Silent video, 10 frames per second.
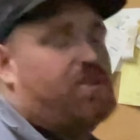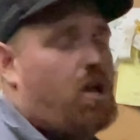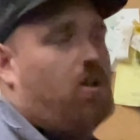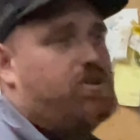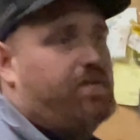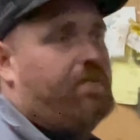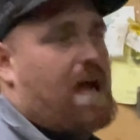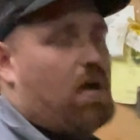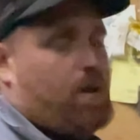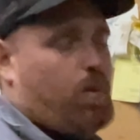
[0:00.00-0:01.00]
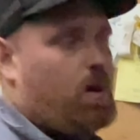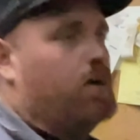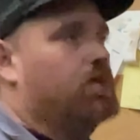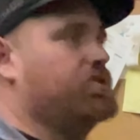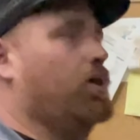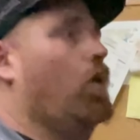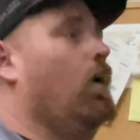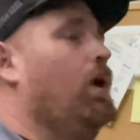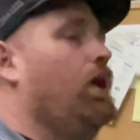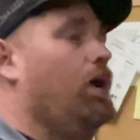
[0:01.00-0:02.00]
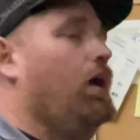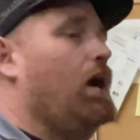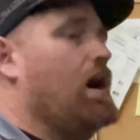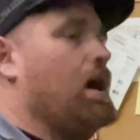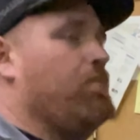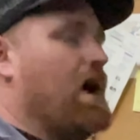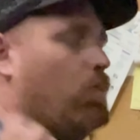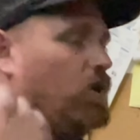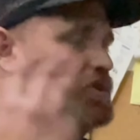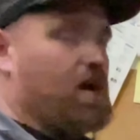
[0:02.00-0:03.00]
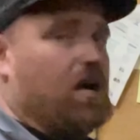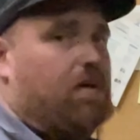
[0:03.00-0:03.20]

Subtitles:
knowledge of how they work. So I will talk